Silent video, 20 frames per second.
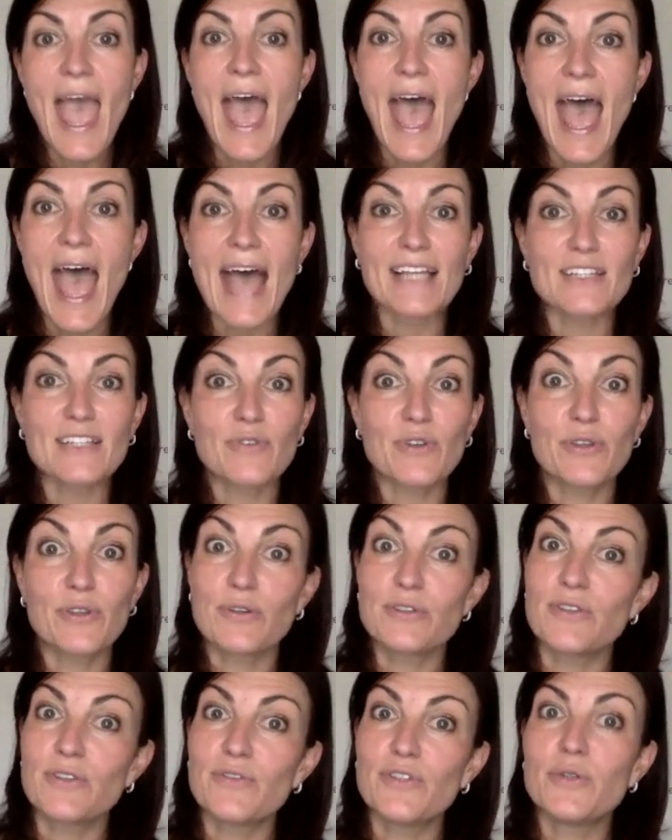And for
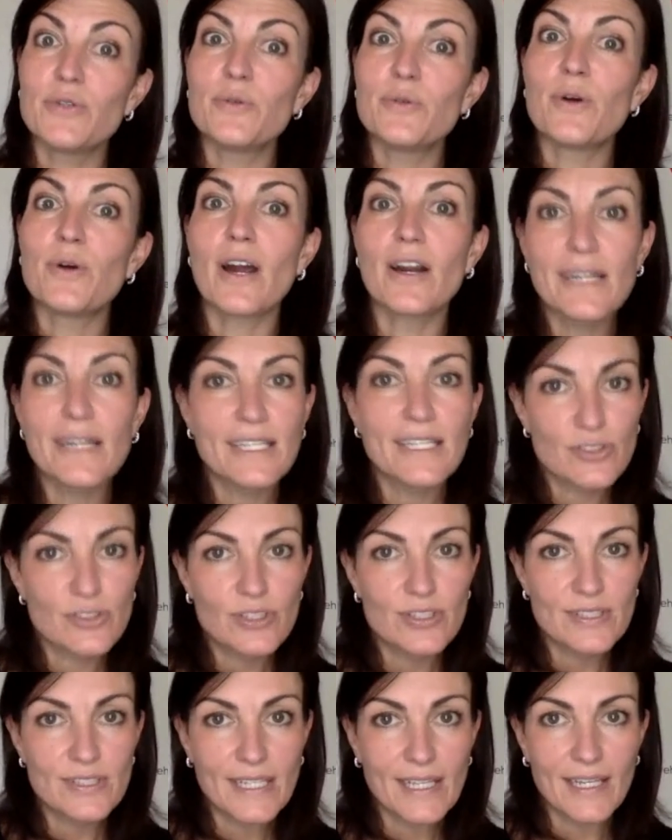those of you who are
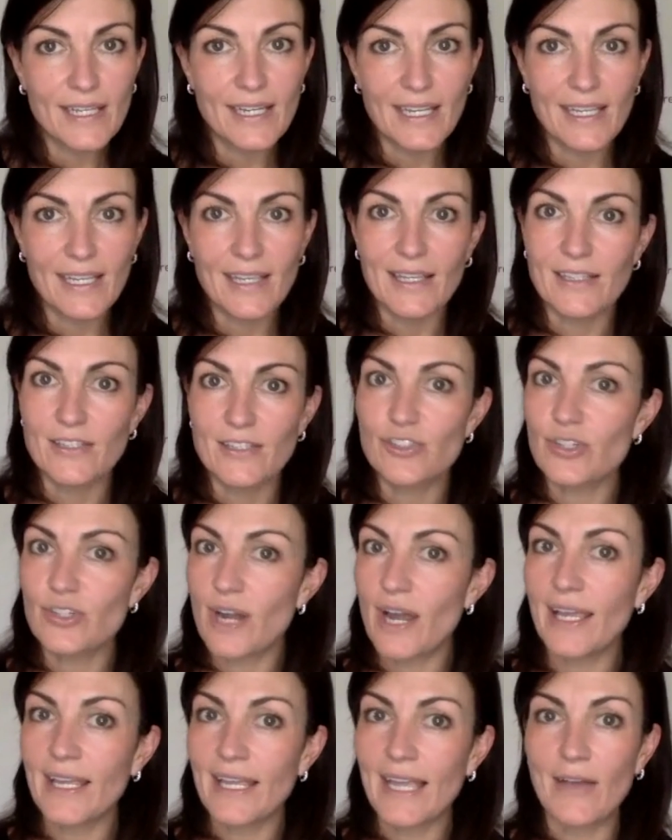interested in
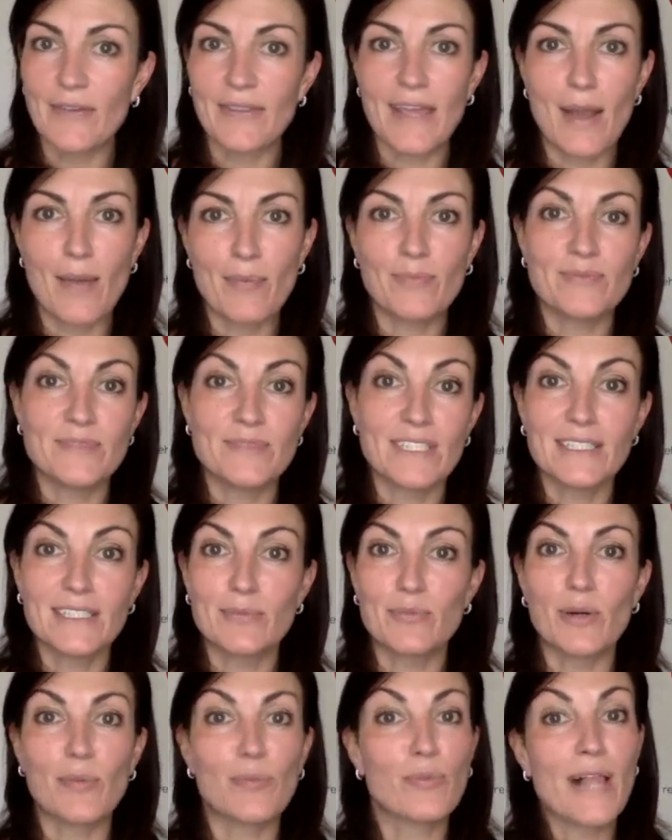trying out that
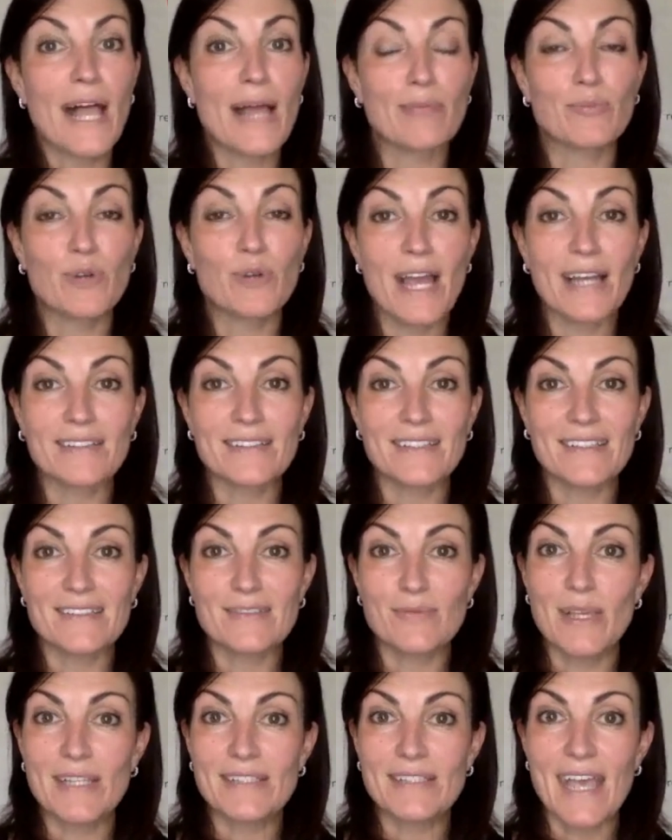deliberate
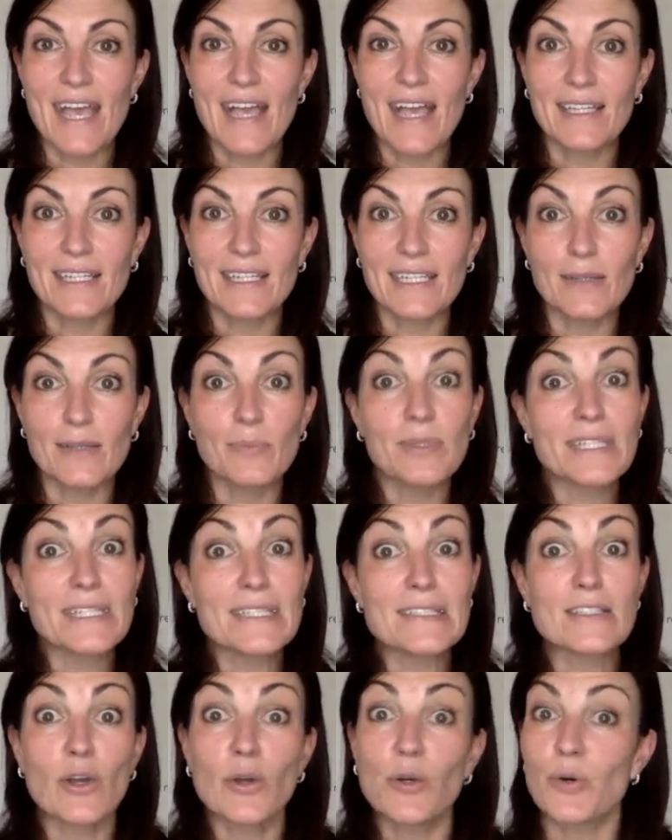practice mentality,
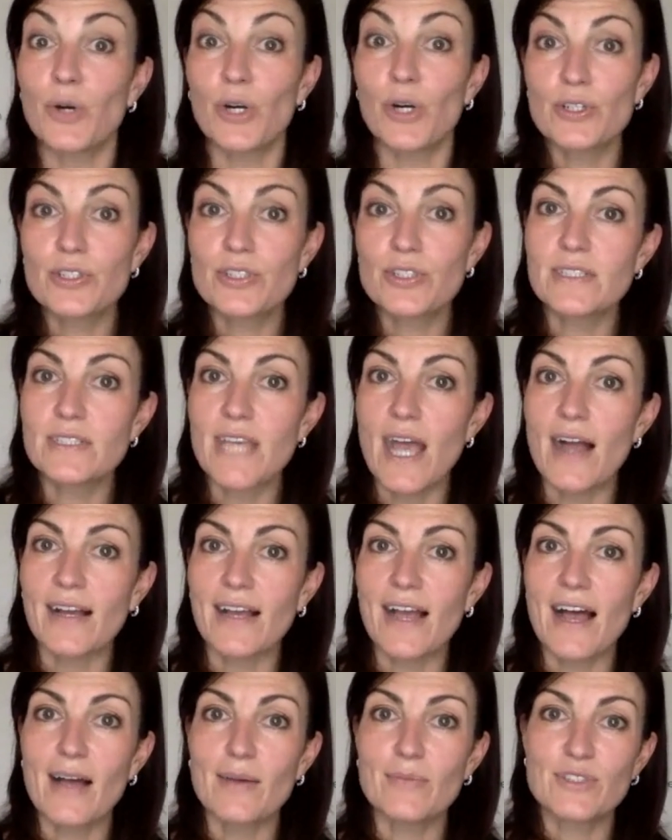please go to
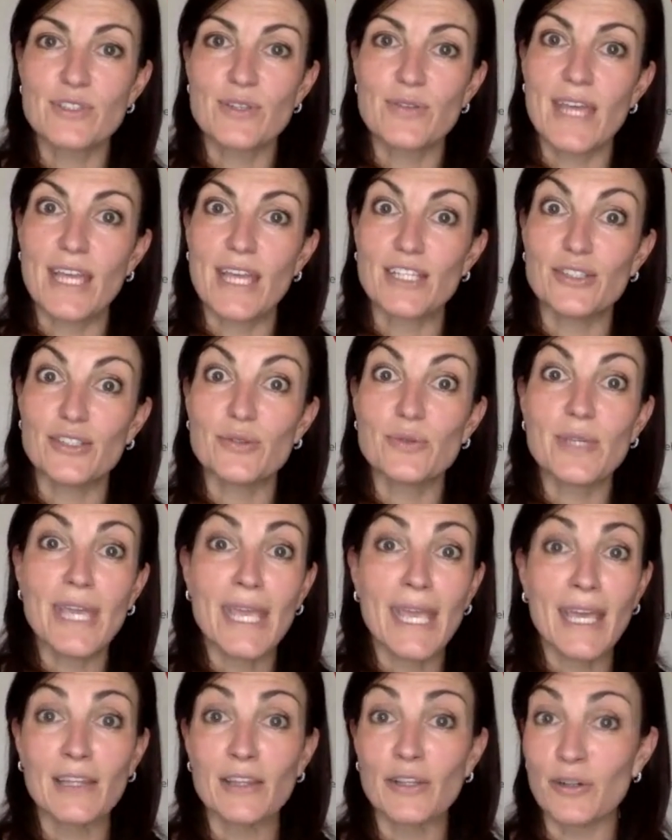rehearsal.com so that you
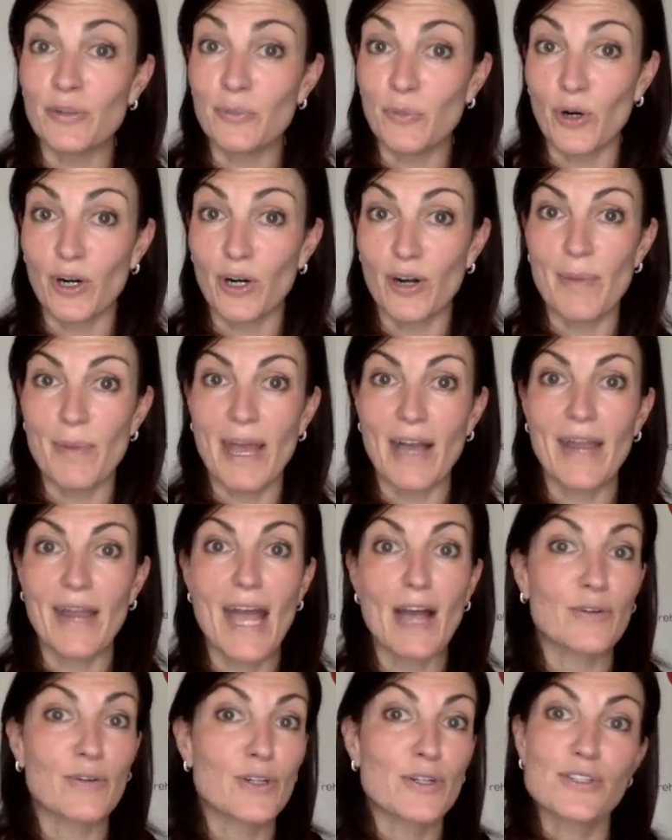can learn more about
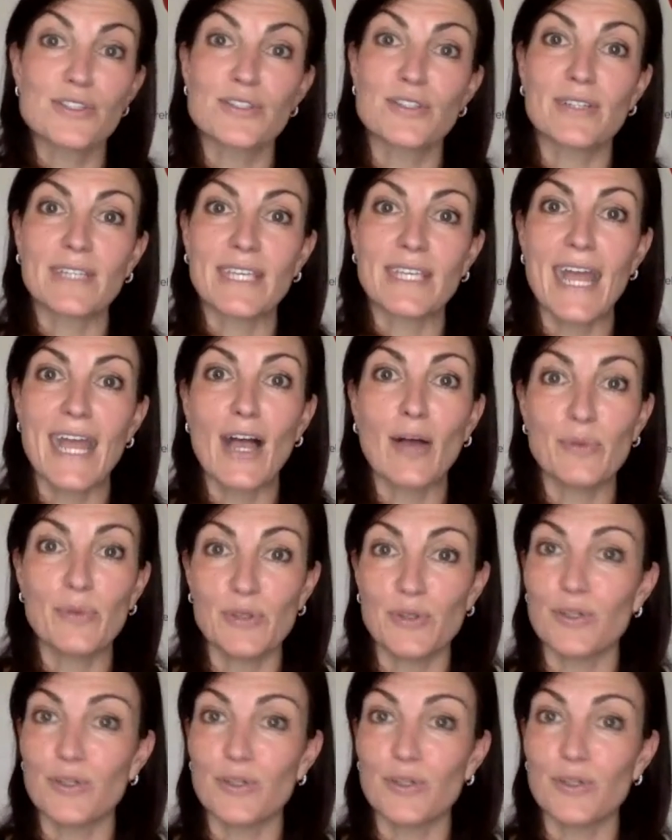how rehearsal can help you to